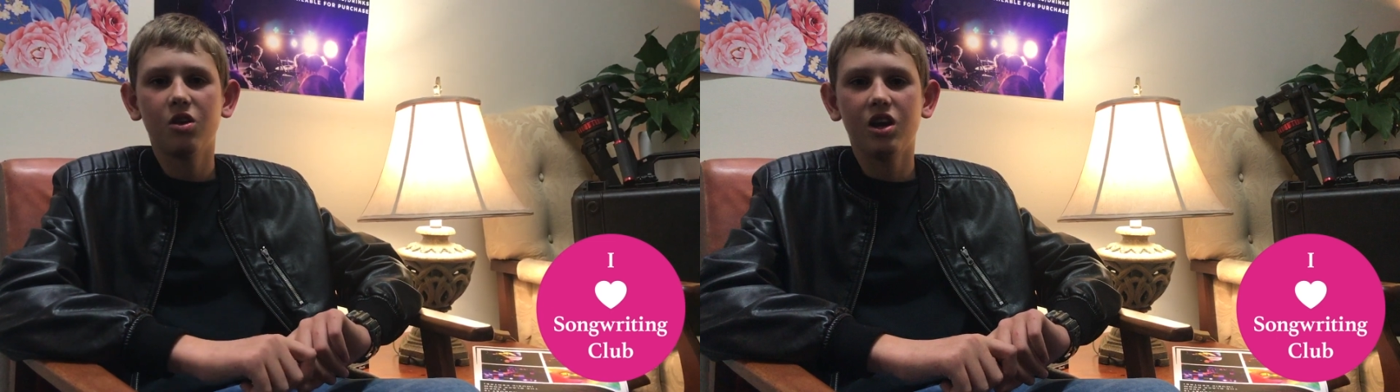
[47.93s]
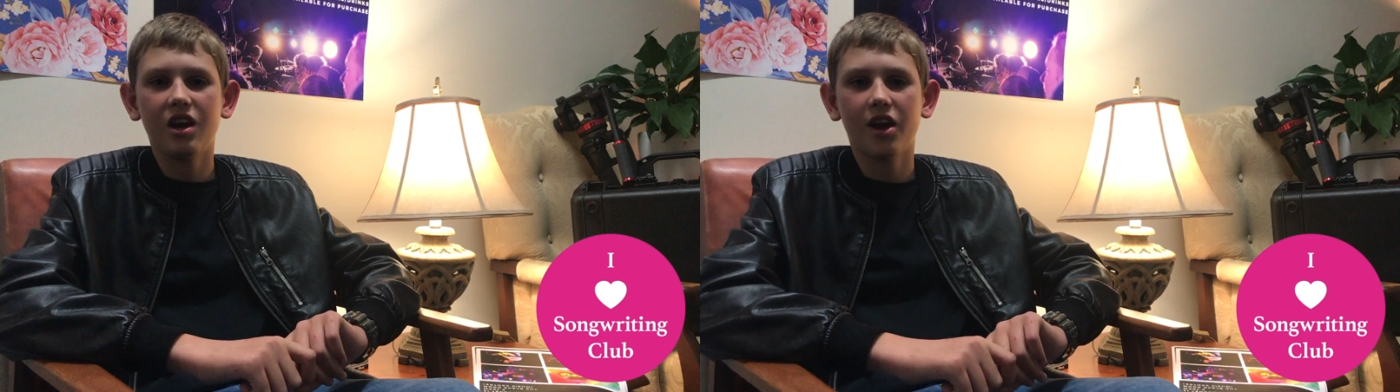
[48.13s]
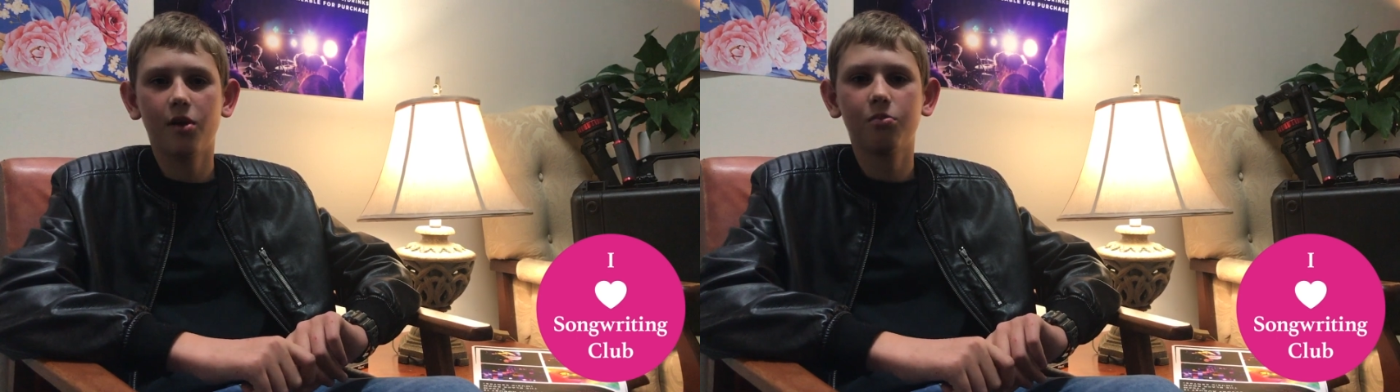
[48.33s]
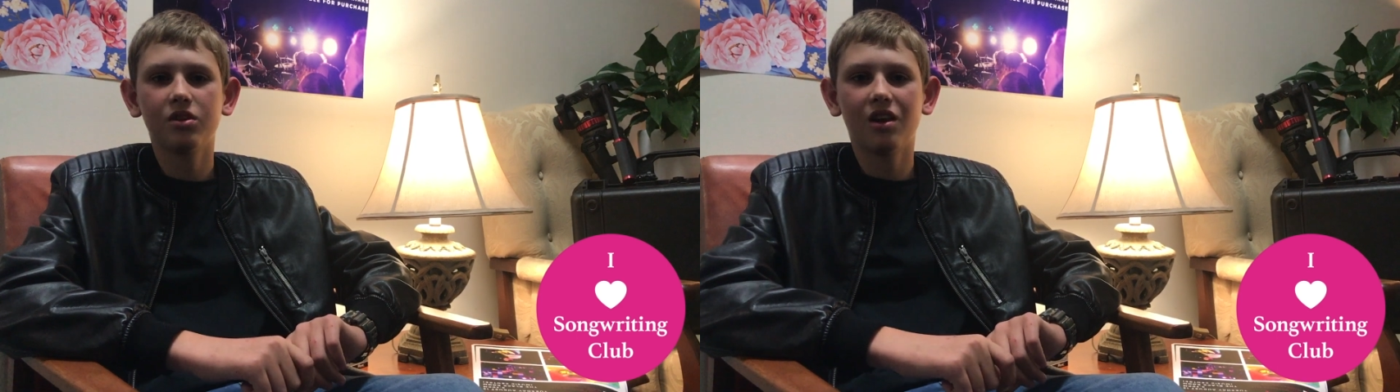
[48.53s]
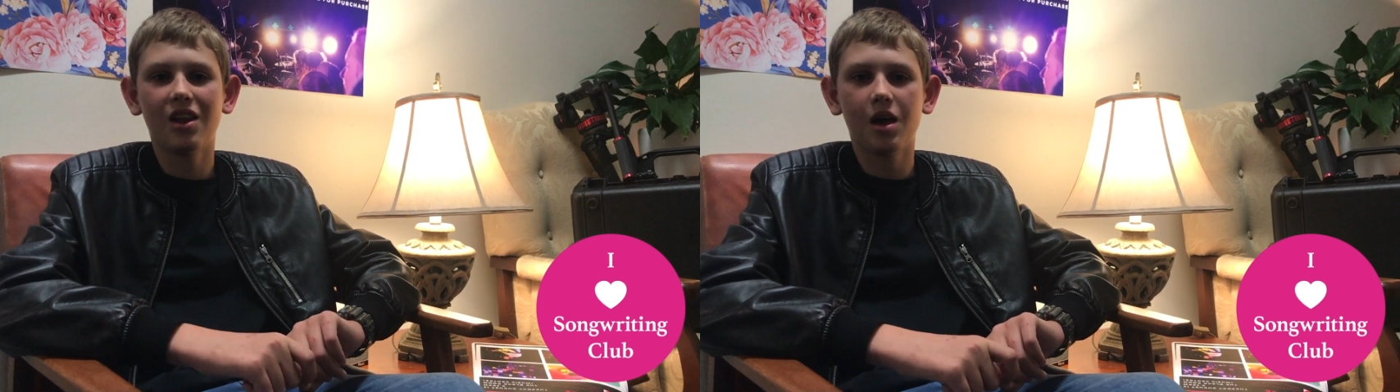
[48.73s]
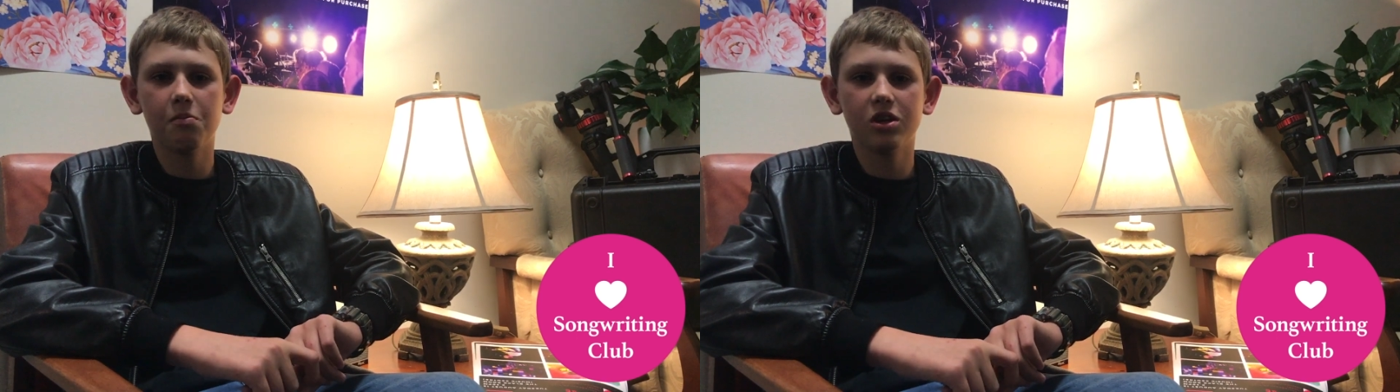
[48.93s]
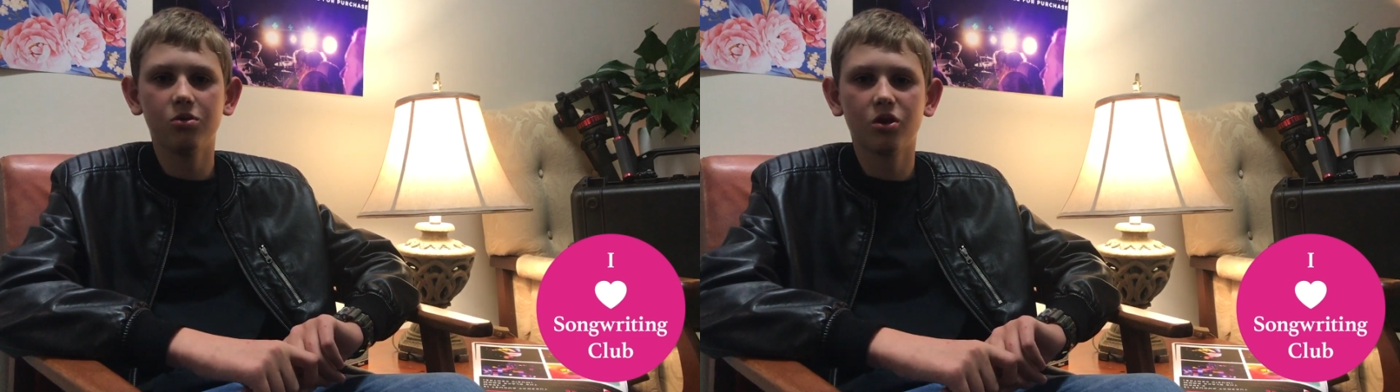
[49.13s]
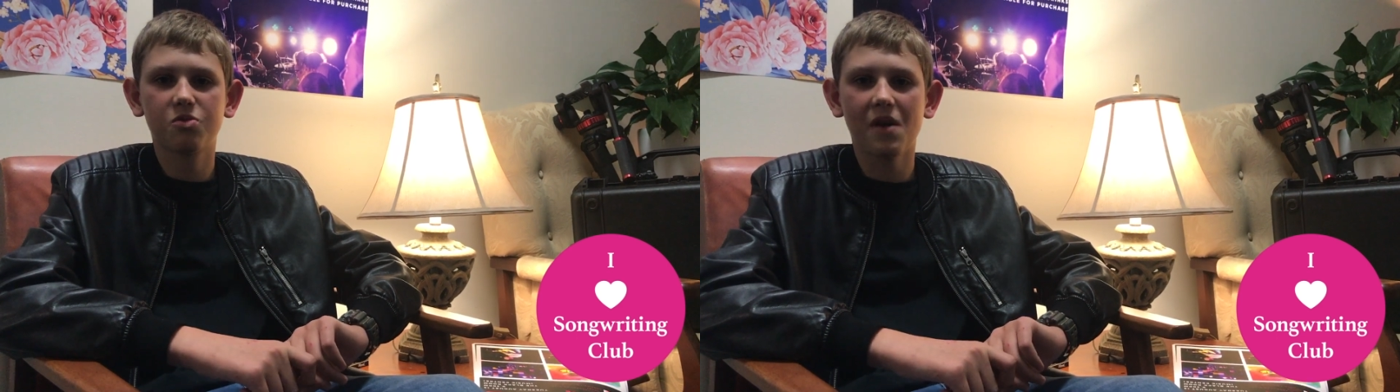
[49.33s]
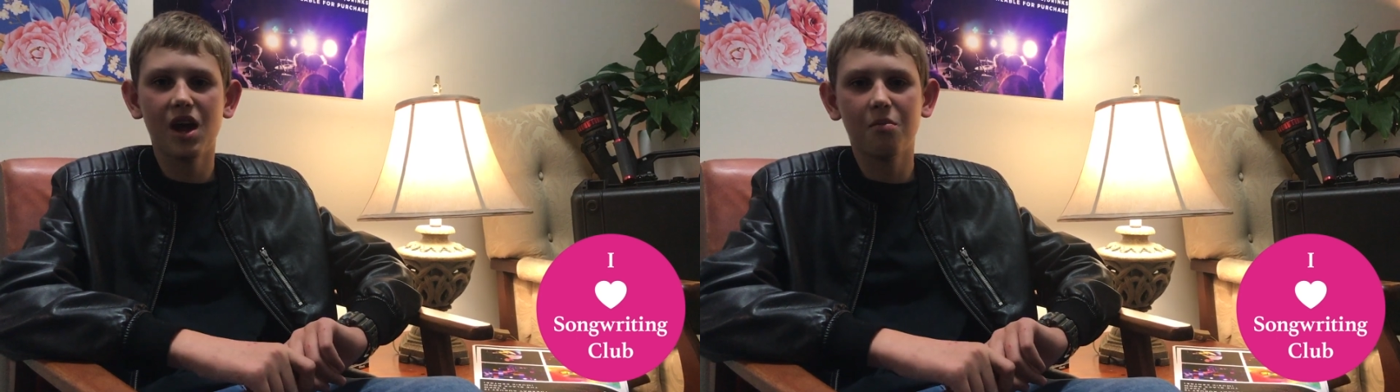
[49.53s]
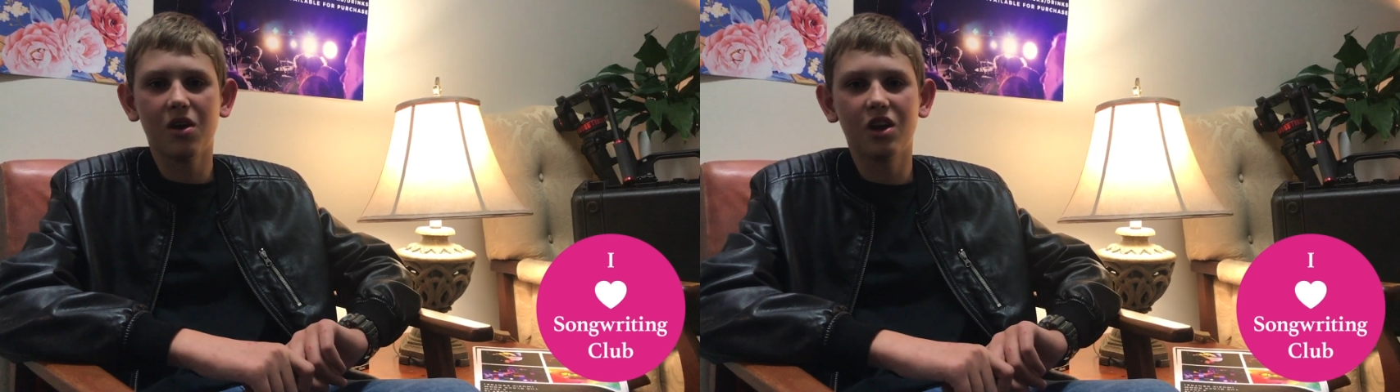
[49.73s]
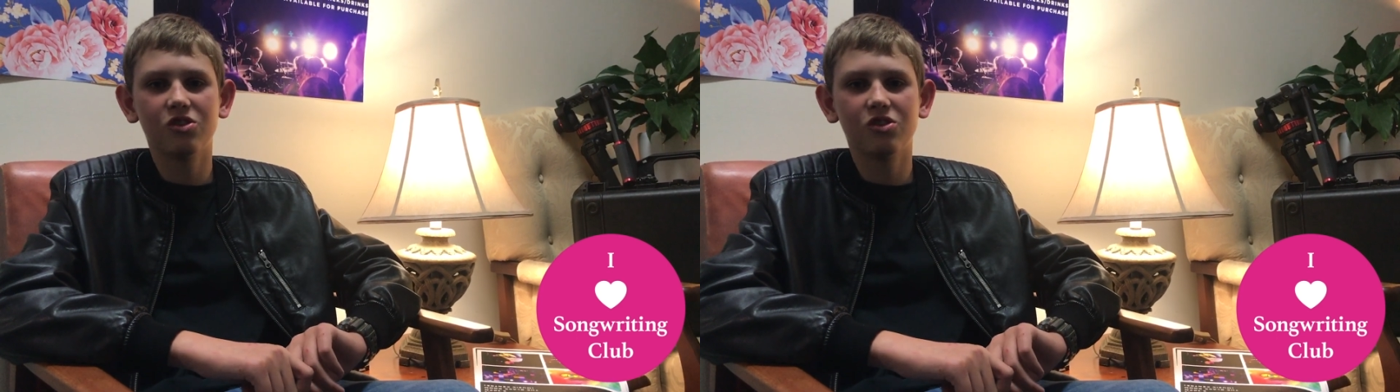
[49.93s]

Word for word: it helped and allowed me to expand my